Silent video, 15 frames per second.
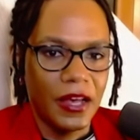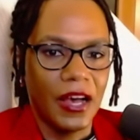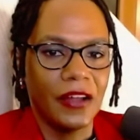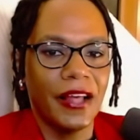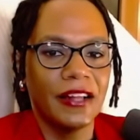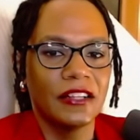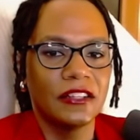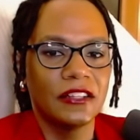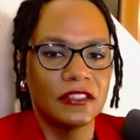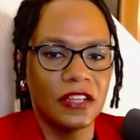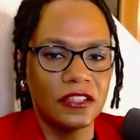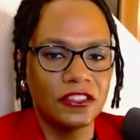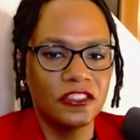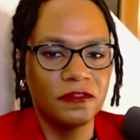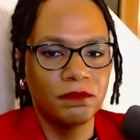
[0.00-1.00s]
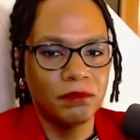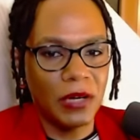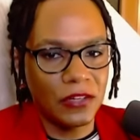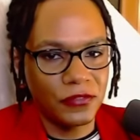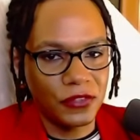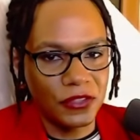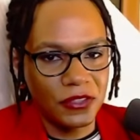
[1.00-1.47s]
I'll add a touch of
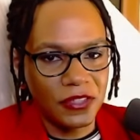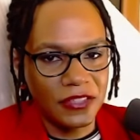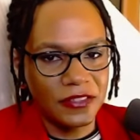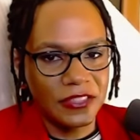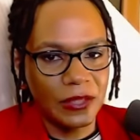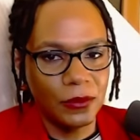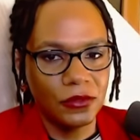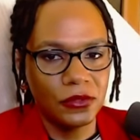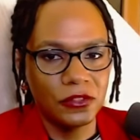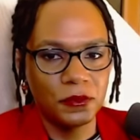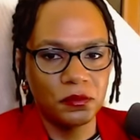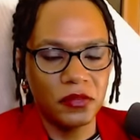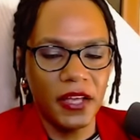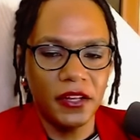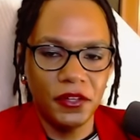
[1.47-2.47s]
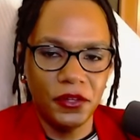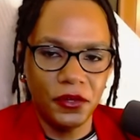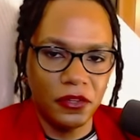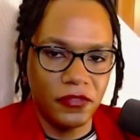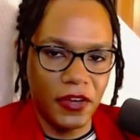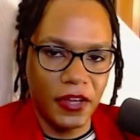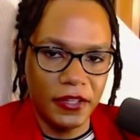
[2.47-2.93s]
buffer as someone who's brand new
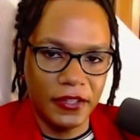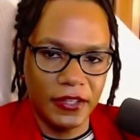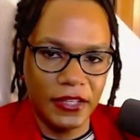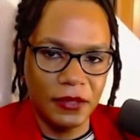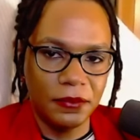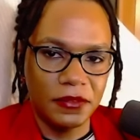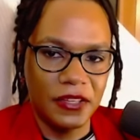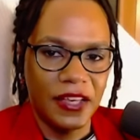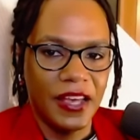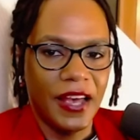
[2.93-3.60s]
to fighting games.